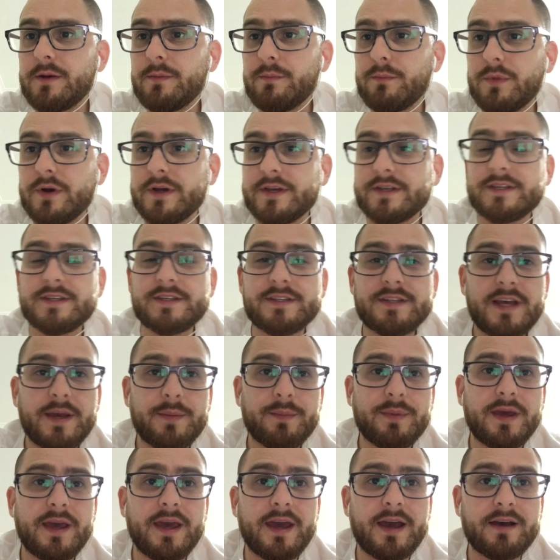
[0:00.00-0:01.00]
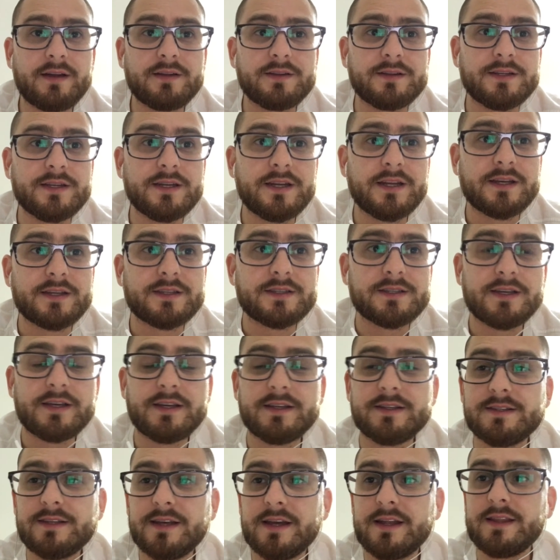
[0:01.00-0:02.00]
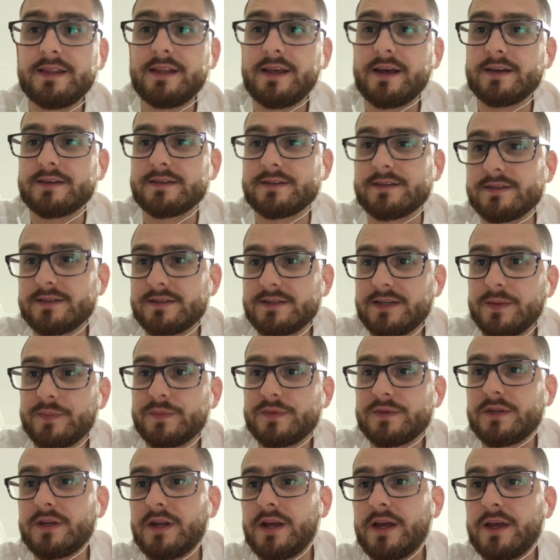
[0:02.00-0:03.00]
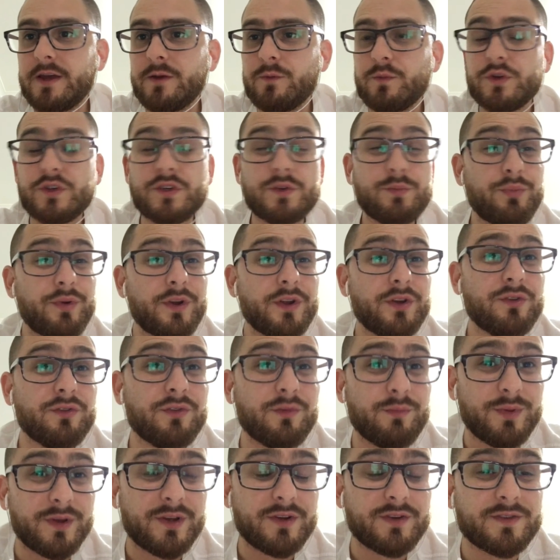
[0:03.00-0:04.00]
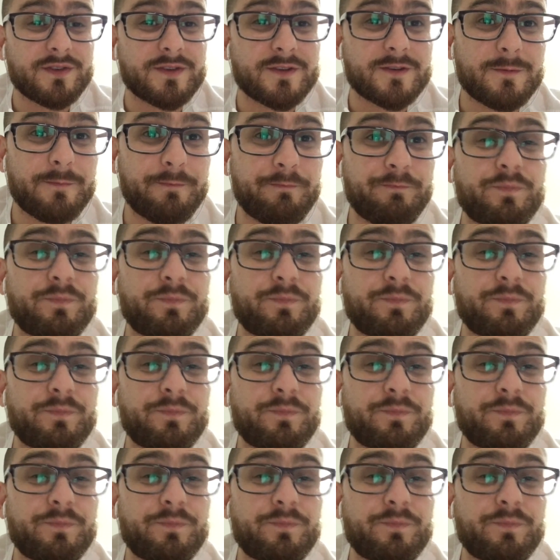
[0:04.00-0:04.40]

My step count did exceed 10,000 steps today, which is pretty good because